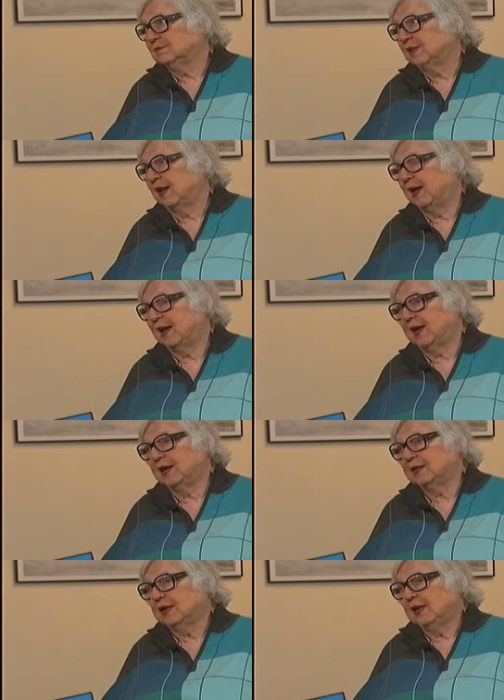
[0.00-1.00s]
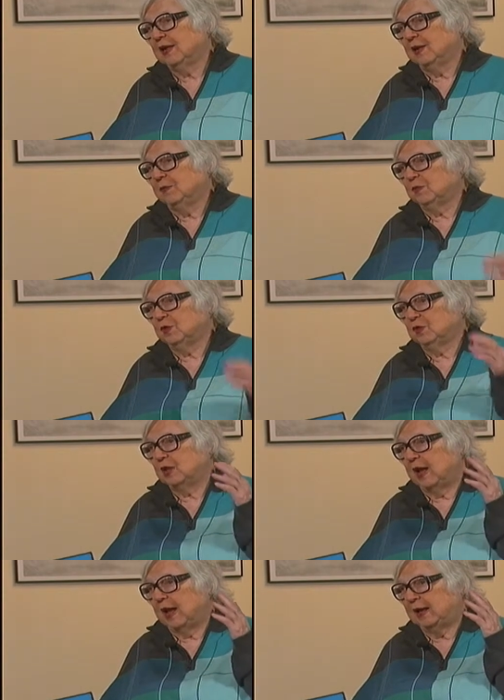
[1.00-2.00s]
Mm. I, and Wonderful.
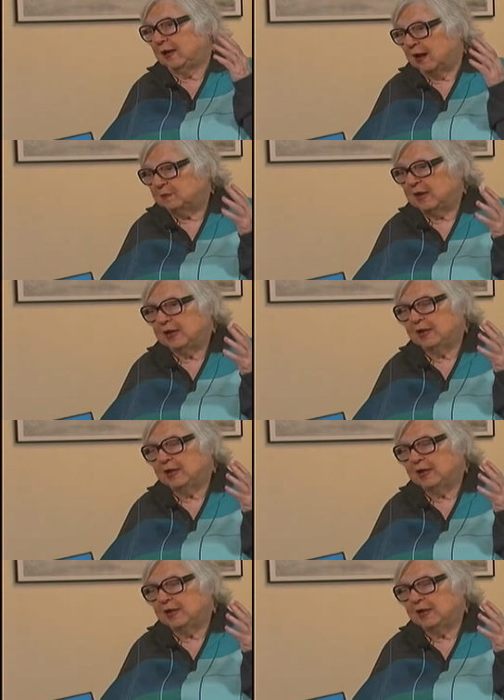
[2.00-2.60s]
I got my